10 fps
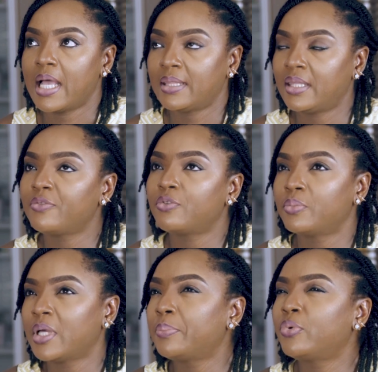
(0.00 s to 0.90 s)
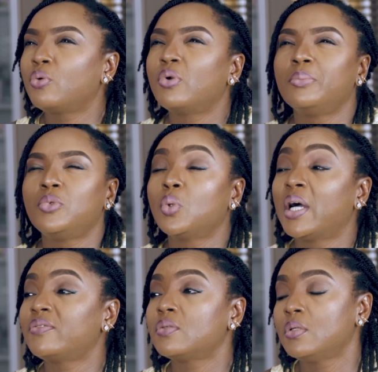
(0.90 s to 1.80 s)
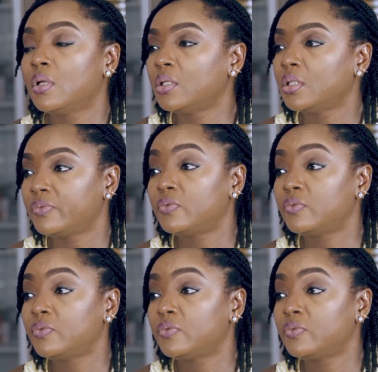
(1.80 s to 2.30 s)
I think from that program they will have to learn.